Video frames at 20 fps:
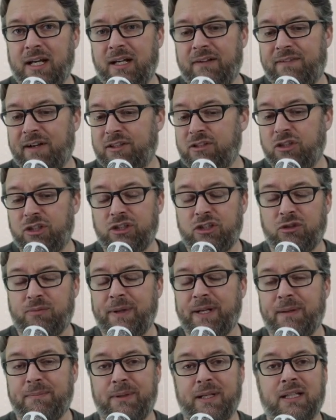In fact, you could just
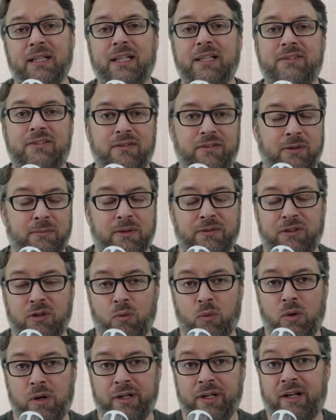make a big list of them if
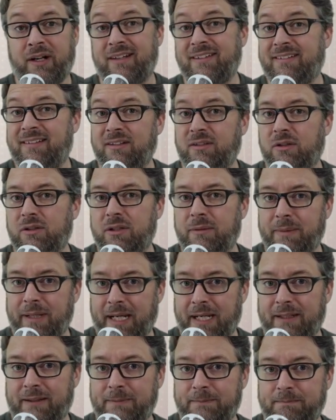you wanted on a single
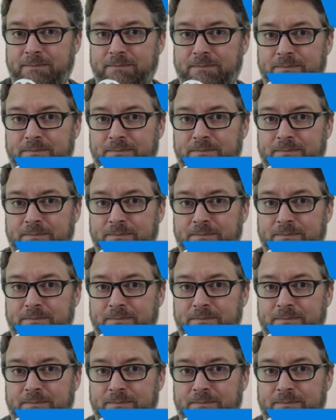command.